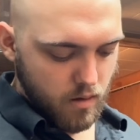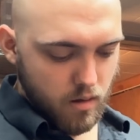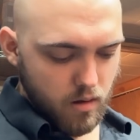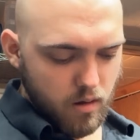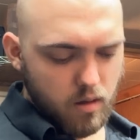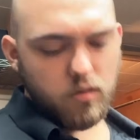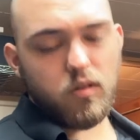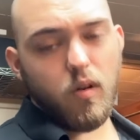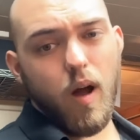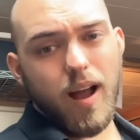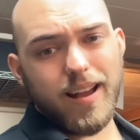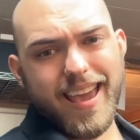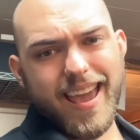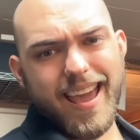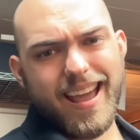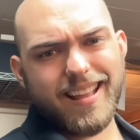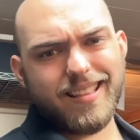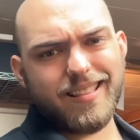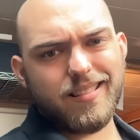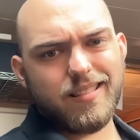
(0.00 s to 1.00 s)
So I
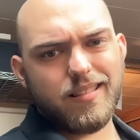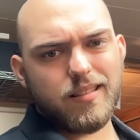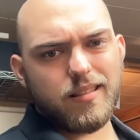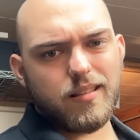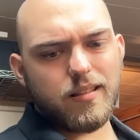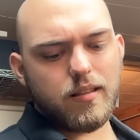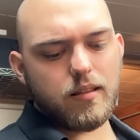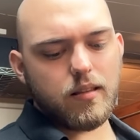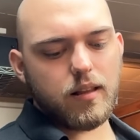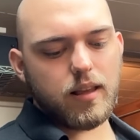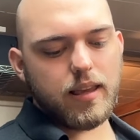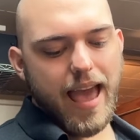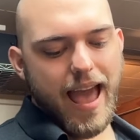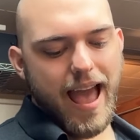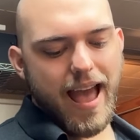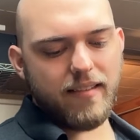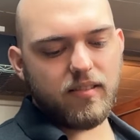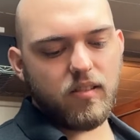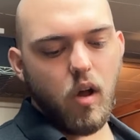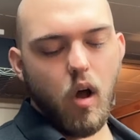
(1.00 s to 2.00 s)
can't
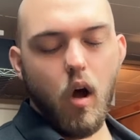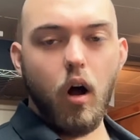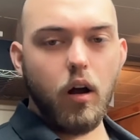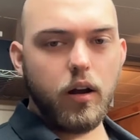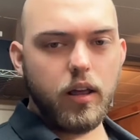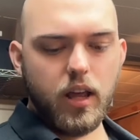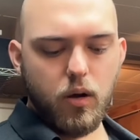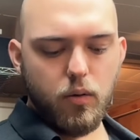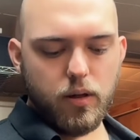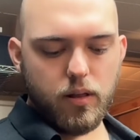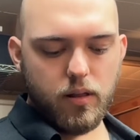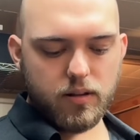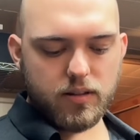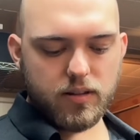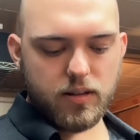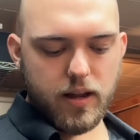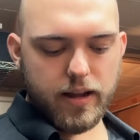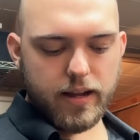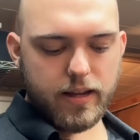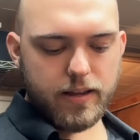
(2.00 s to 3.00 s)
cast audio, it looks
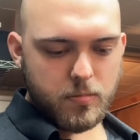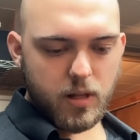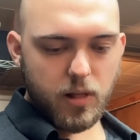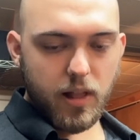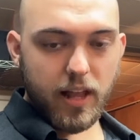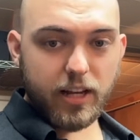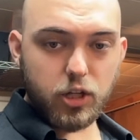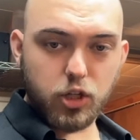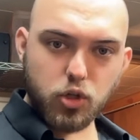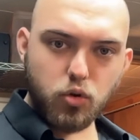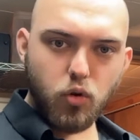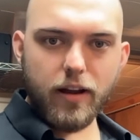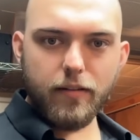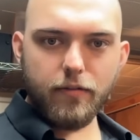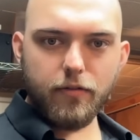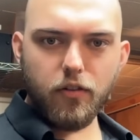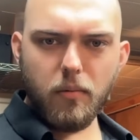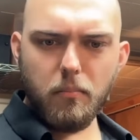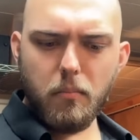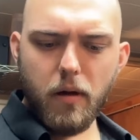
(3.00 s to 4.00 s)
like straight
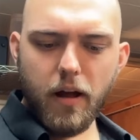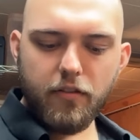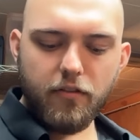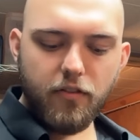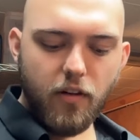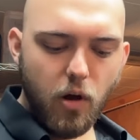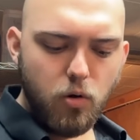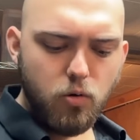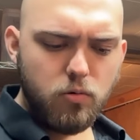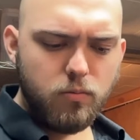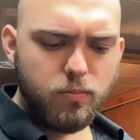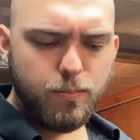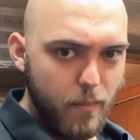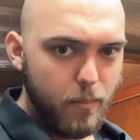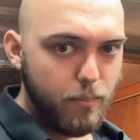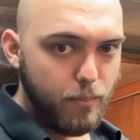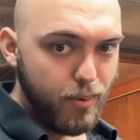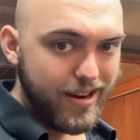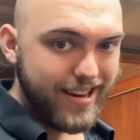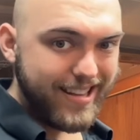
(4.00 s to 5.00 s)
from my phone,
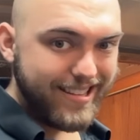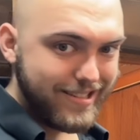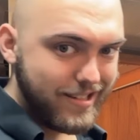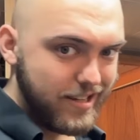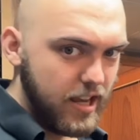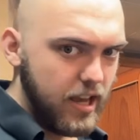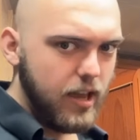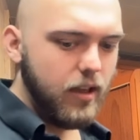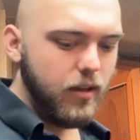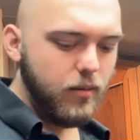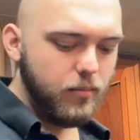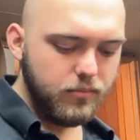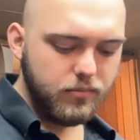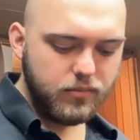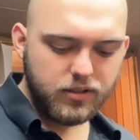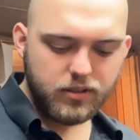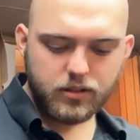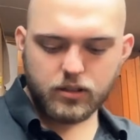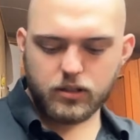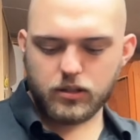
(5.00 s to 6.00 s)
but it
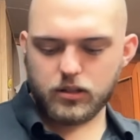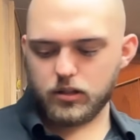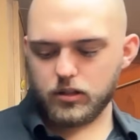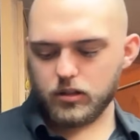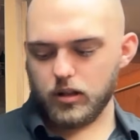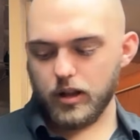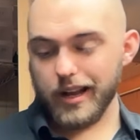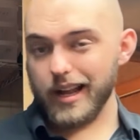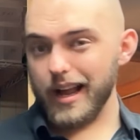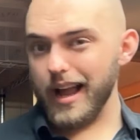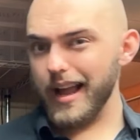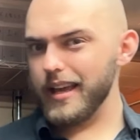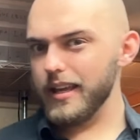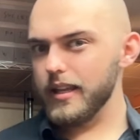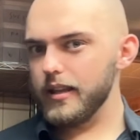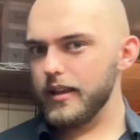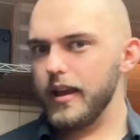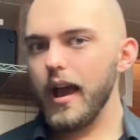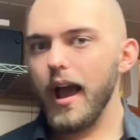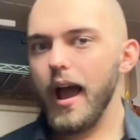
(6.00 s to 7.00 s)
seems like I can
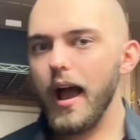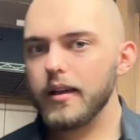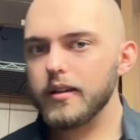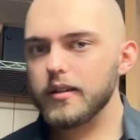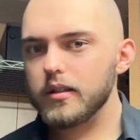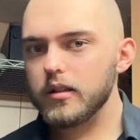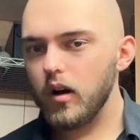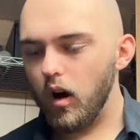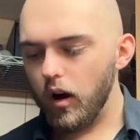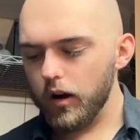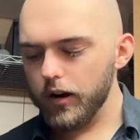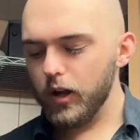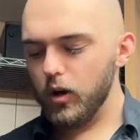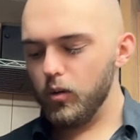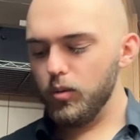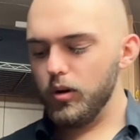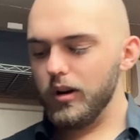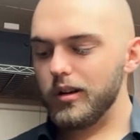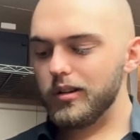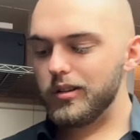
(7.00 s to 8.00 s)
cast
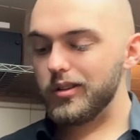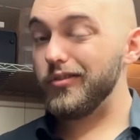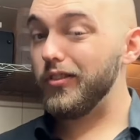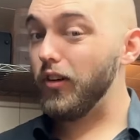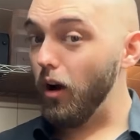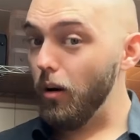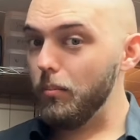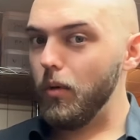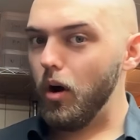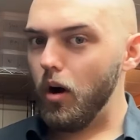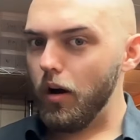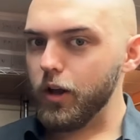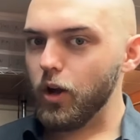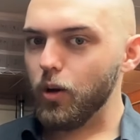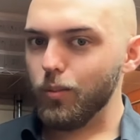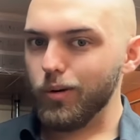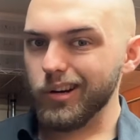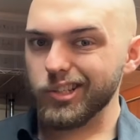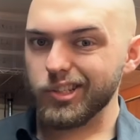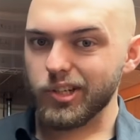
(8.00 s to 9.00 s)
audiobooks from Audio
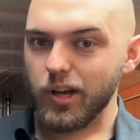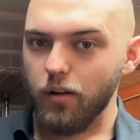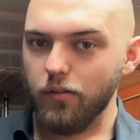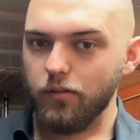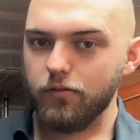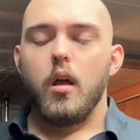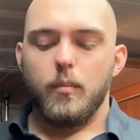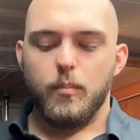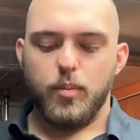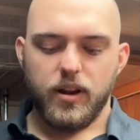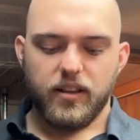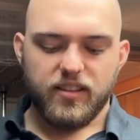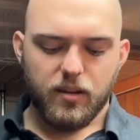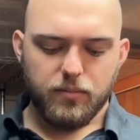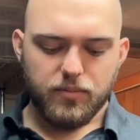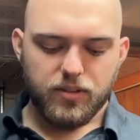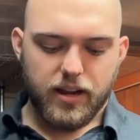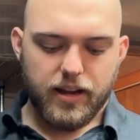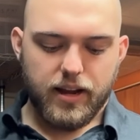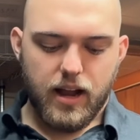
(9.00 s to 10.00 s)
Bookshelf, but it seems
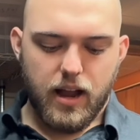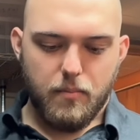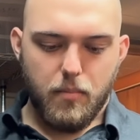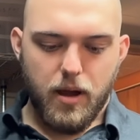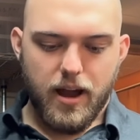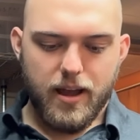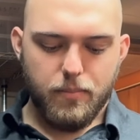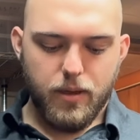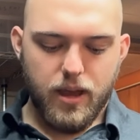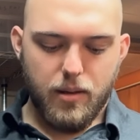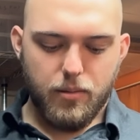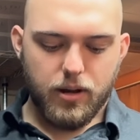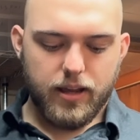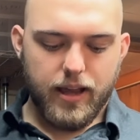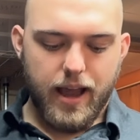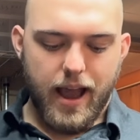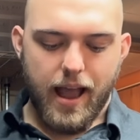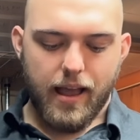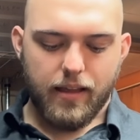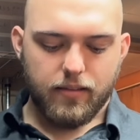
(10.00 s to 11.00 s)
like I might be able to
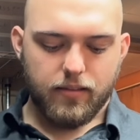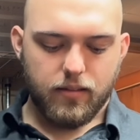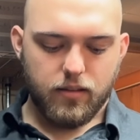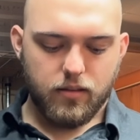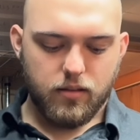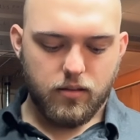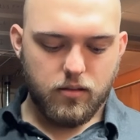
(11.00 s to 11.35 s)
cast